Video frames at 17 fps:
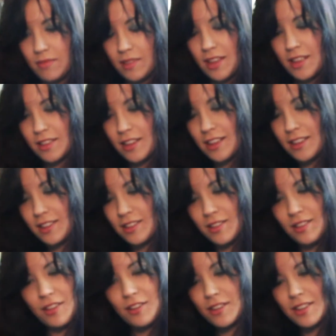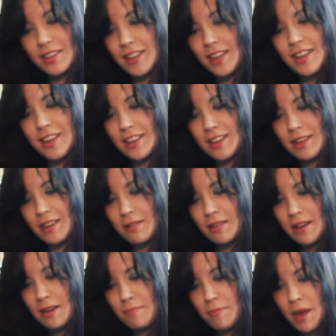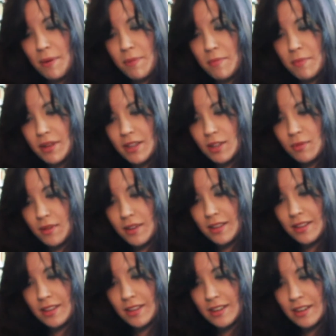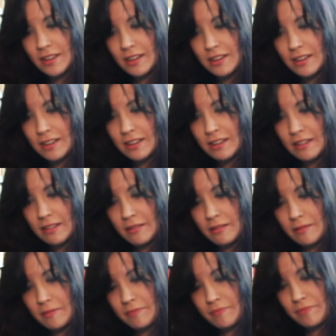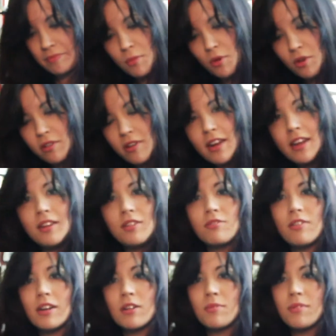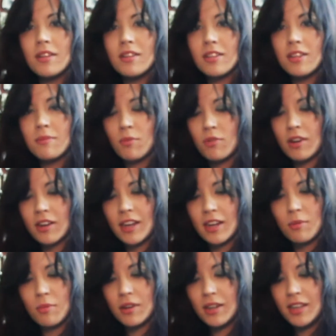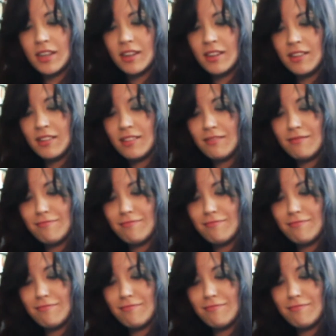It looks like peppermint sweets. The more I interact with this, the more I kind of want to eat it.